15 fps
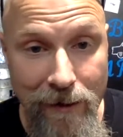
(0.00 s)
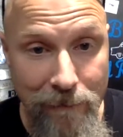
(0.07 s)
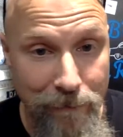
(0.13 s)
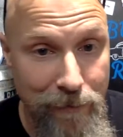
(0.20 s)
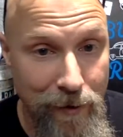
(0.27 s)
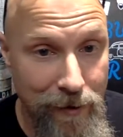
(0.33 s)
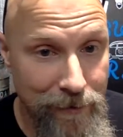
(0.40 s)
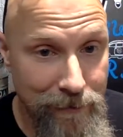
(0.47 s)

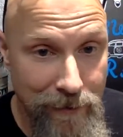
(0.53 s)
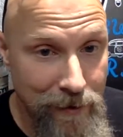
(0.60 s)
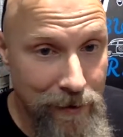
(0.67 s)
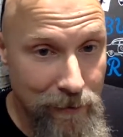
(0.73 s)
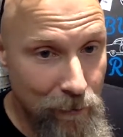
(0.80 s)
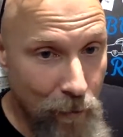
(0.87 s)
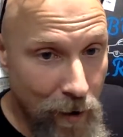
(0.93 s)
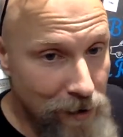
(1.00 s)
But
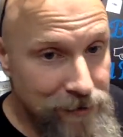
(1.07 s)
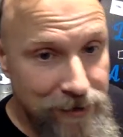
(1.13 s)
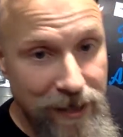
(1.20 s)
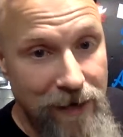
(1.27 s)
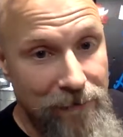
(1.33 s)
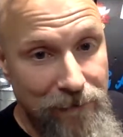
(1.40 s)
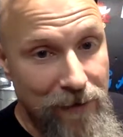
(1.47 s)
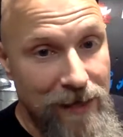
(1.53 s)
watching
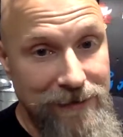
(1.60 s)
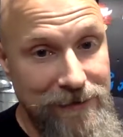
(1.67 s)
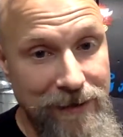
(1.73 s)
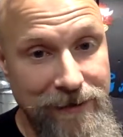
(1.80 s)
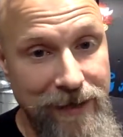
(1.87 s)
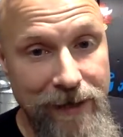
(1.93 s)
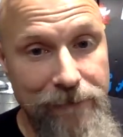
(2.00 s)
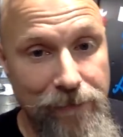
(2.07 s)
how fast they
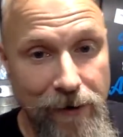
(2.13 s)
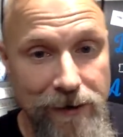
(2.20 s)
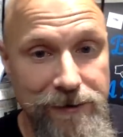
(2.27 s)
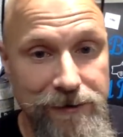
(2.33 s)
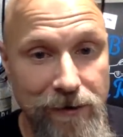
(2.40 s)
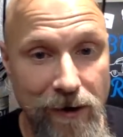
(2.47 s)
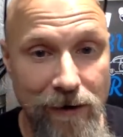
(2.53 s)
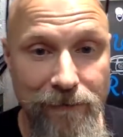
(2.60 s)
take
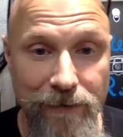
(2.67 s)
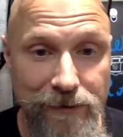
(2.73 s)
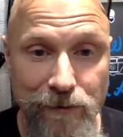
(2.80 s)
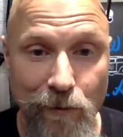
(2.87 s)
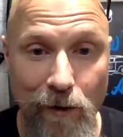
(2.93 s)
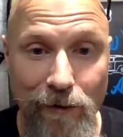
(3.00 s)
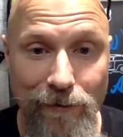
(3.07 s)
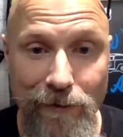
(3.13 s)
rust off, it's
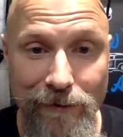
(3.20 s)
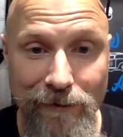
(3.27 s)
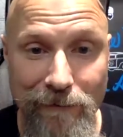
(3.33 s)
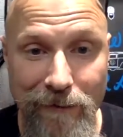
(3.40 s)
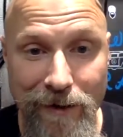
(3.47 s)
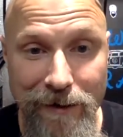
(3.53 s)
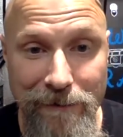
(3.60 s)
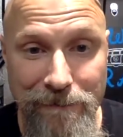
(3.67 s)
worth it to
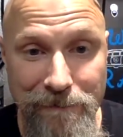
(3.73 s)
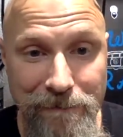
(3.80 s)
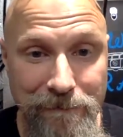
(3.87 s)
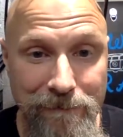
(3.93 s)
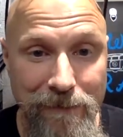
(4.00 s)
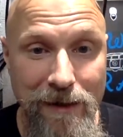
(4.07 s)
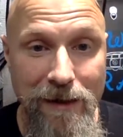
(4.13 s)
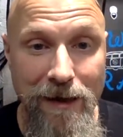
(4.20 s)
me.
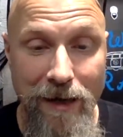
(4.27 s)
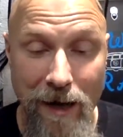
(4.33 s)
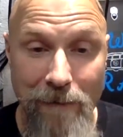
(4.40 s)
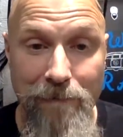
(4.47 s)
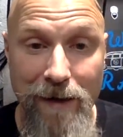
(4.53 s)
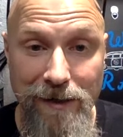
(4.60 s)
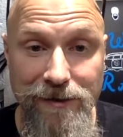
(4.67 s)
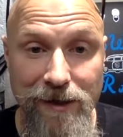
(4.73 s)
I
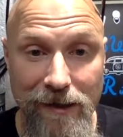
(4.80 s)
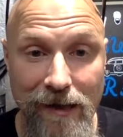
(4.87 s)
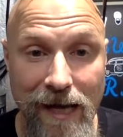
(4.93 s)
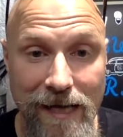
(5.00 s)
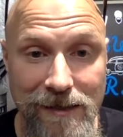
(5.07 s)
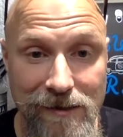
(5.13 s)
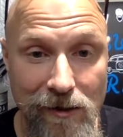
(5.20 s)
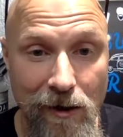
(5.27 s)
bet you it
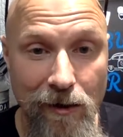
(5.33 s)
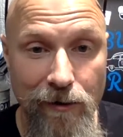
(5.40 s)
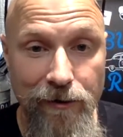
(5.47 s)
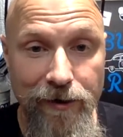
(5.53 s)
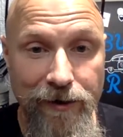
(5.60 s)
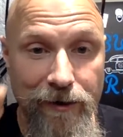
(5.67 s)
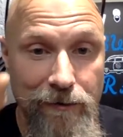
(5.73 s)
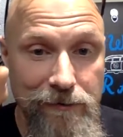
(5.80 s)
lasts longer
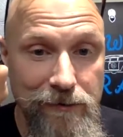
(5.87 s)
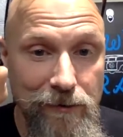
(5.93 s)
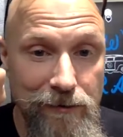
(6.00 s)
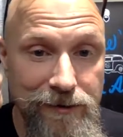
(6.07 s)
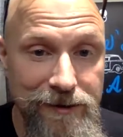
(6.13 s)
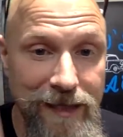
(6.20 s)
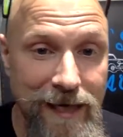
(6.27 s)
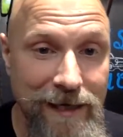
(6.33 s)
than those little
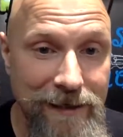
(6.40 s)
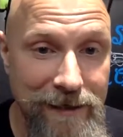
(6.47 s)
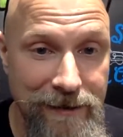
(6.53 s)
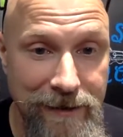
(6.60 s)
sanding